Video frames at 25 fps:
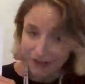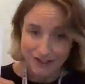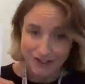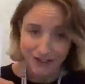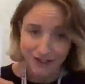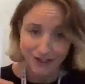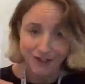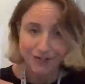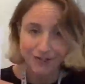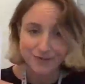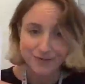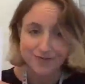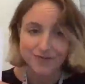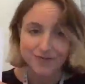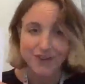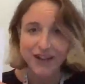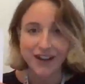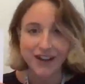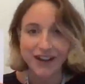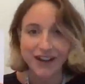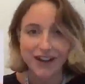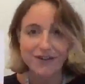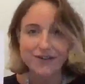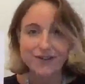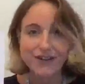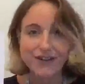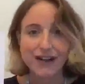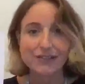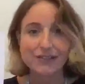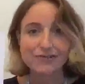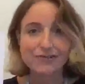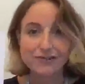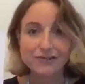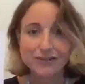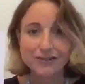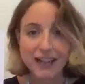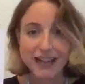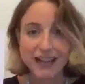zone, and I felt
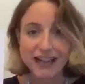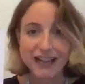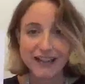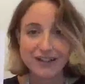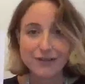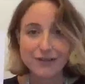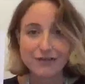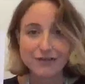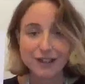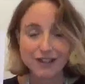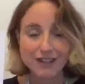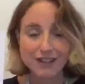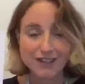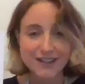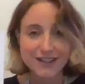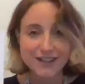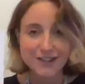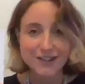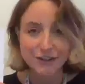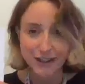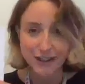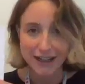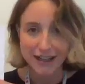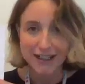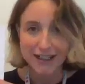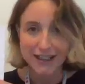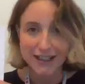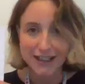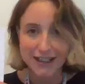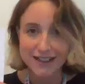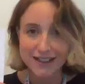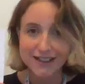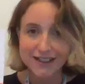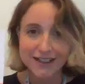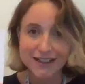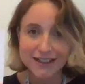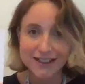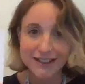really frustrated.